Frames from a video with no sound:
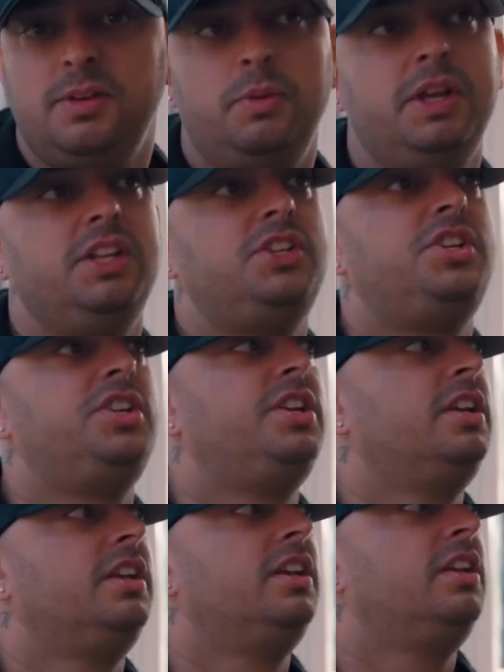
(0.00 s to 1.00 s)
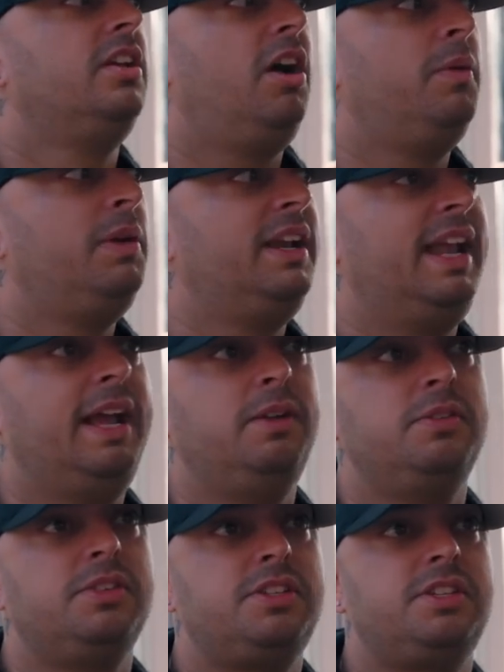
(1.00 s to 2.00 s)
which I will
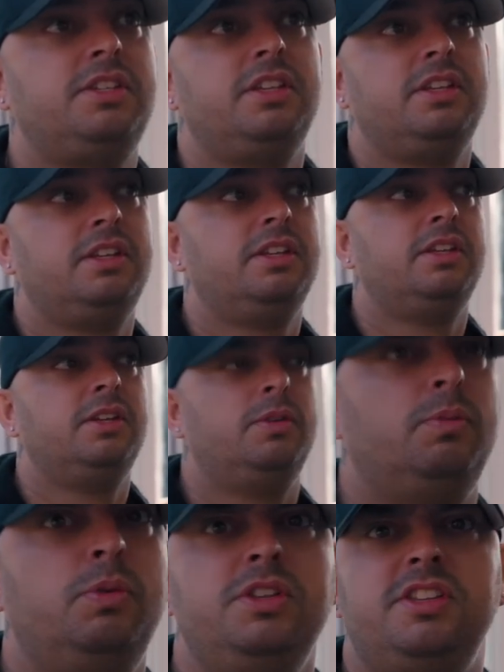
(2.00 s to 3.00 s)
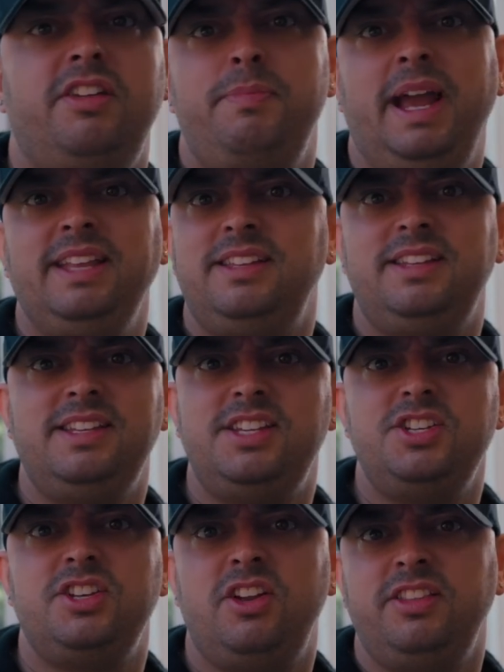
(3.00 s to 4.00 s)
announce once I've made the
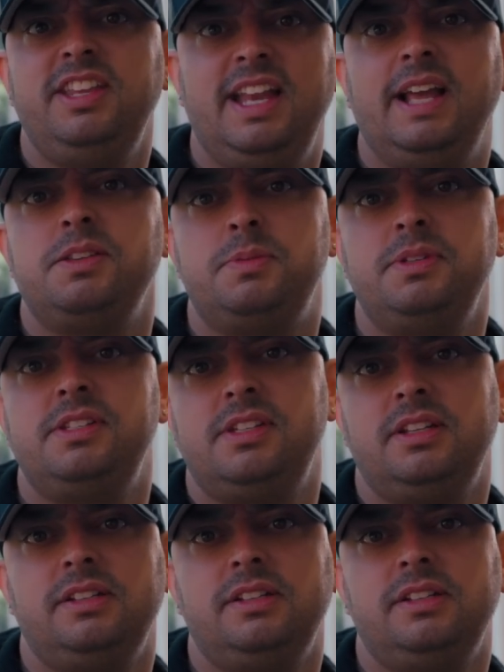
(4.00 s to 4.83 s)
decision on the announcement.